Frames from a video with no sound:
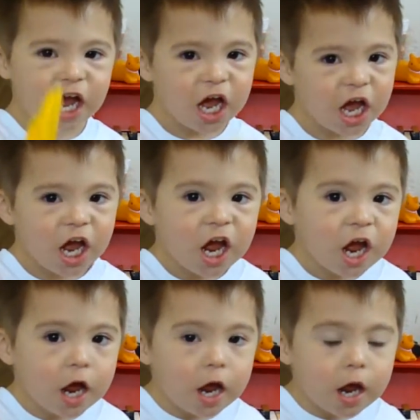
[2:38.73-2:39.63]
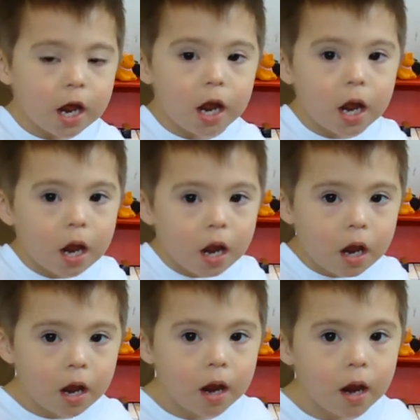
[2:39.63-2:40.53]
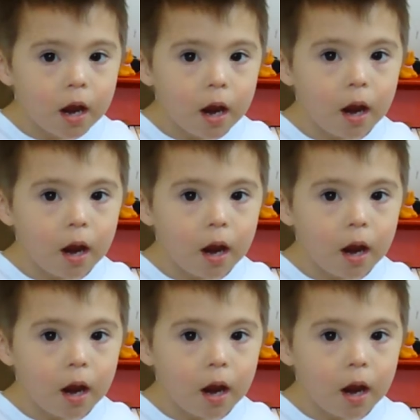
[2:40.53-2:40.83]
(silence)